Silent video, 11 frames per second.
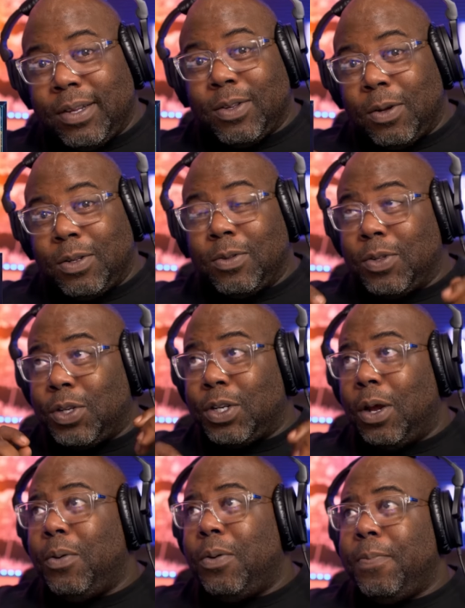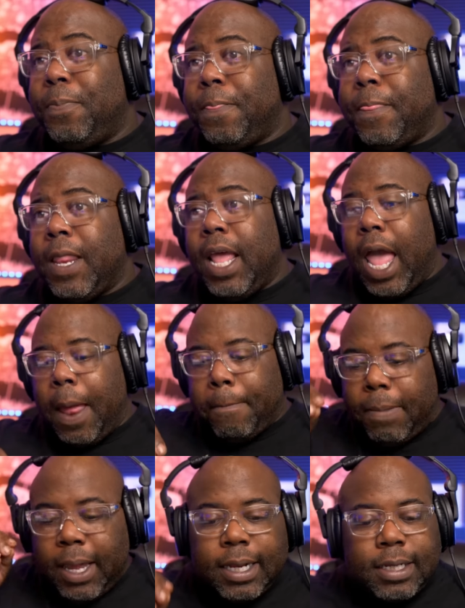onto the show and
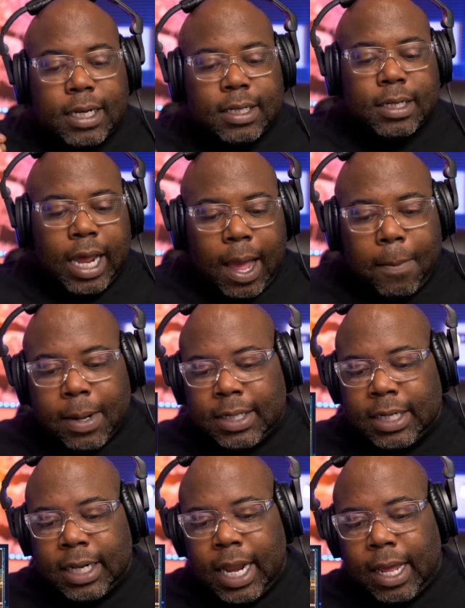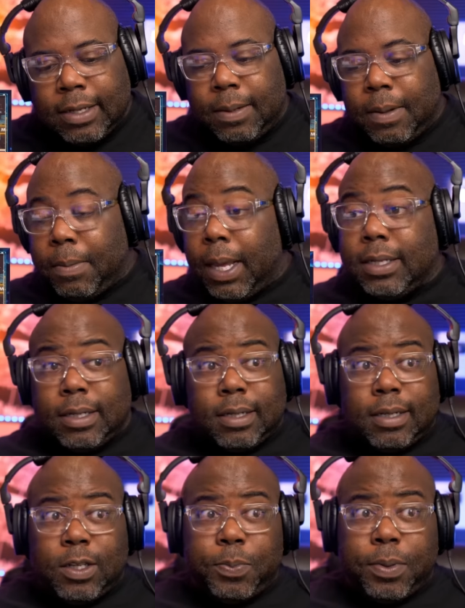pay attention to how much he allows them to basically
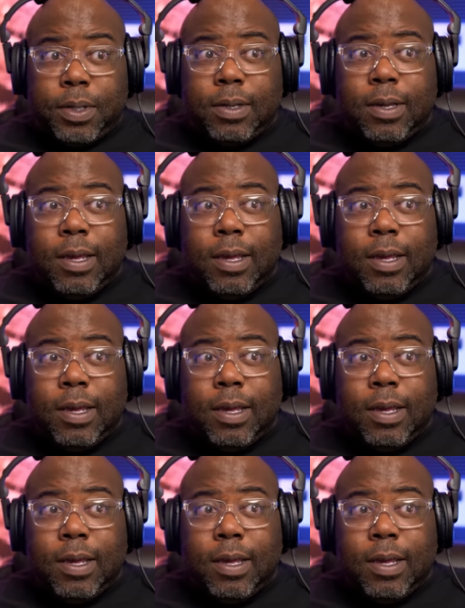speak.